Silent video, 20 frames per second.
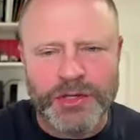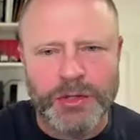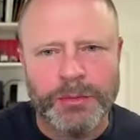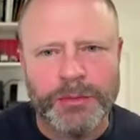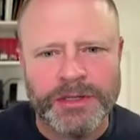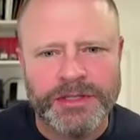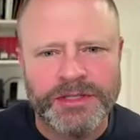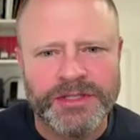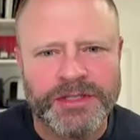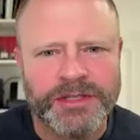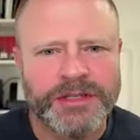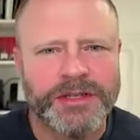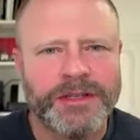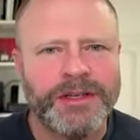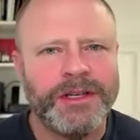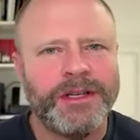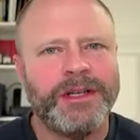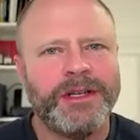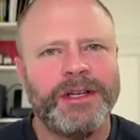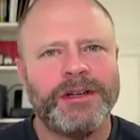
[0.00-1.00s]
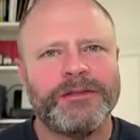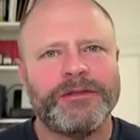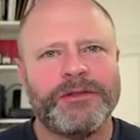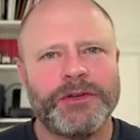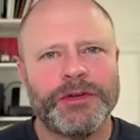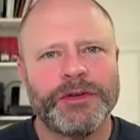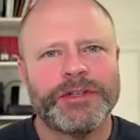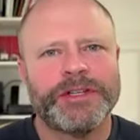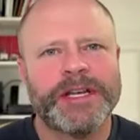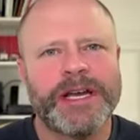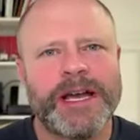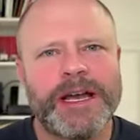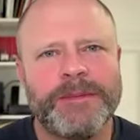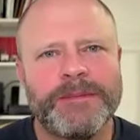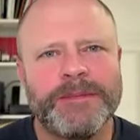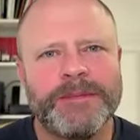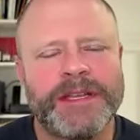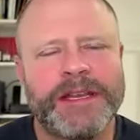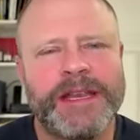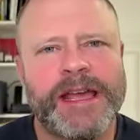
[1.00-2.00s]
so much for your
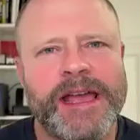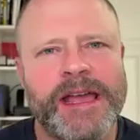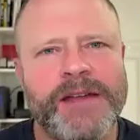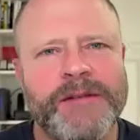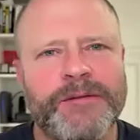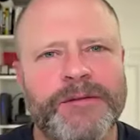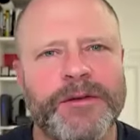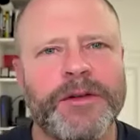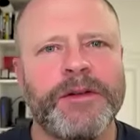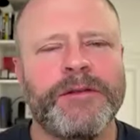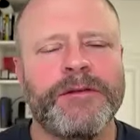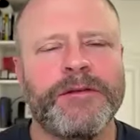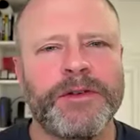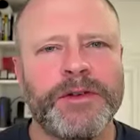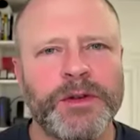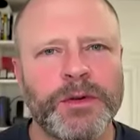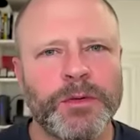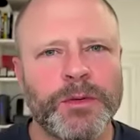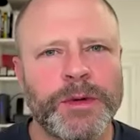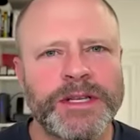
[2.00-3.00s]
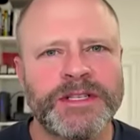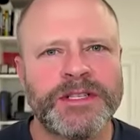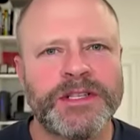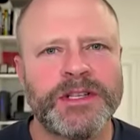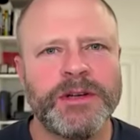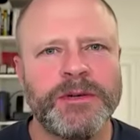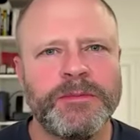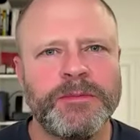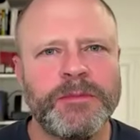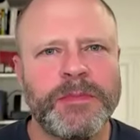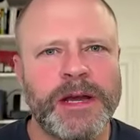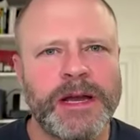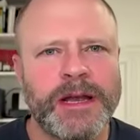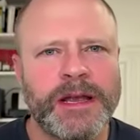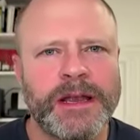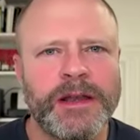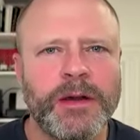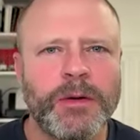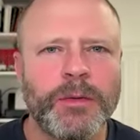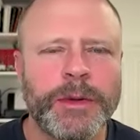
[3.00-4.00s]
time today, for your wisdom.
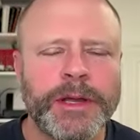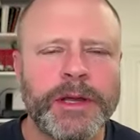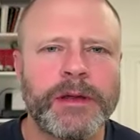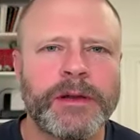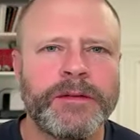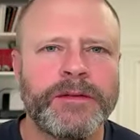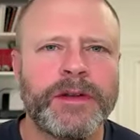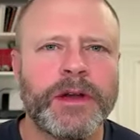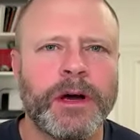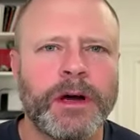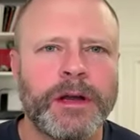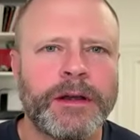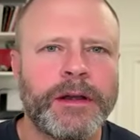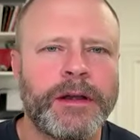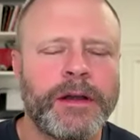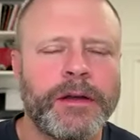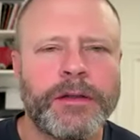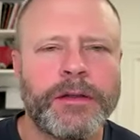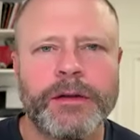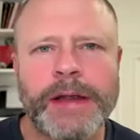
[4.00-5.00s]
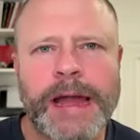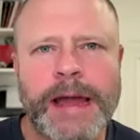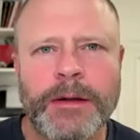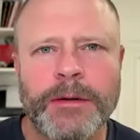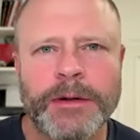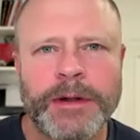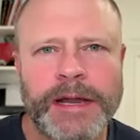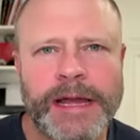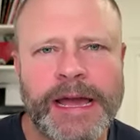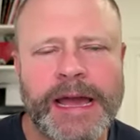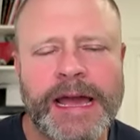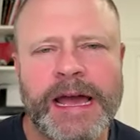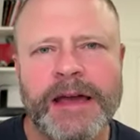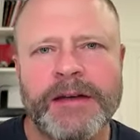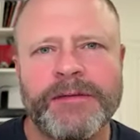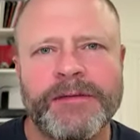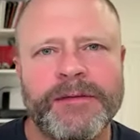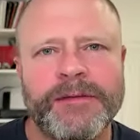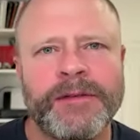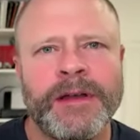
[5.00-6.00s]
I know we could have gone another hour and a
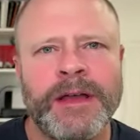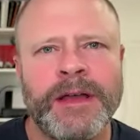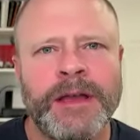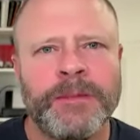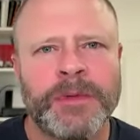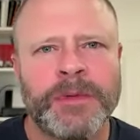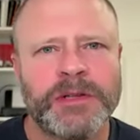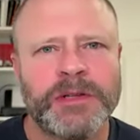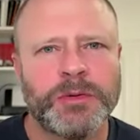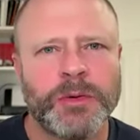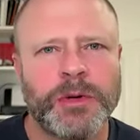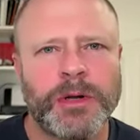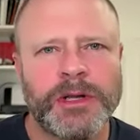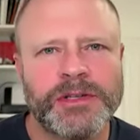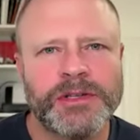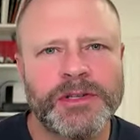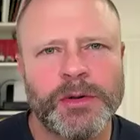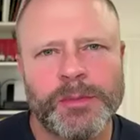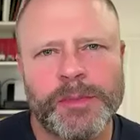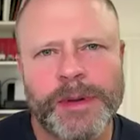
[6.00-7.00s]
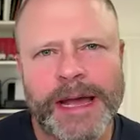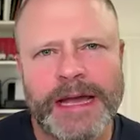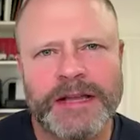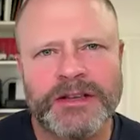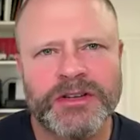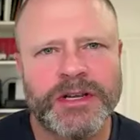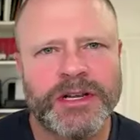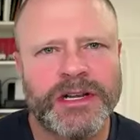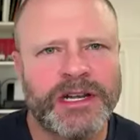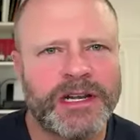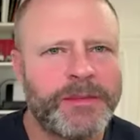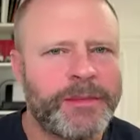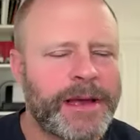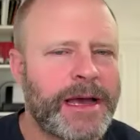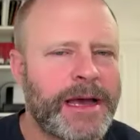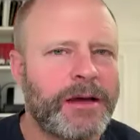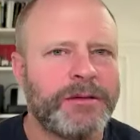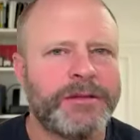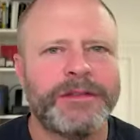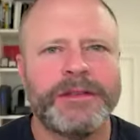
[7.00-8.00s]
half because we're all so passionate
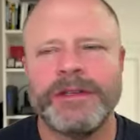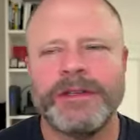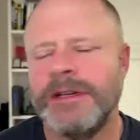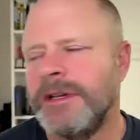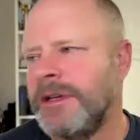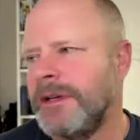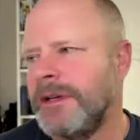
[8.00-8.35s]
about